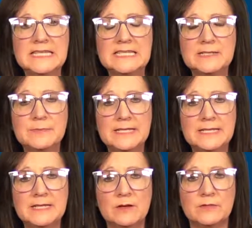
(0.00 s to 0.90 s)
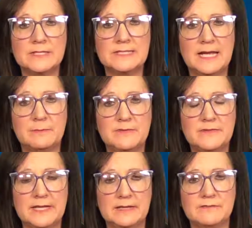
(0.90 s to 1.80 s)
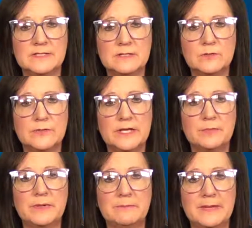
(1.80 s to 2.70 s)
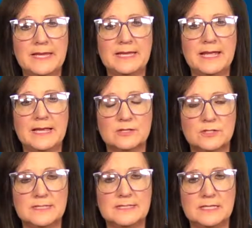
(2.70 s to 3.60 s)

Depending on the time of day, physical therapy may actually see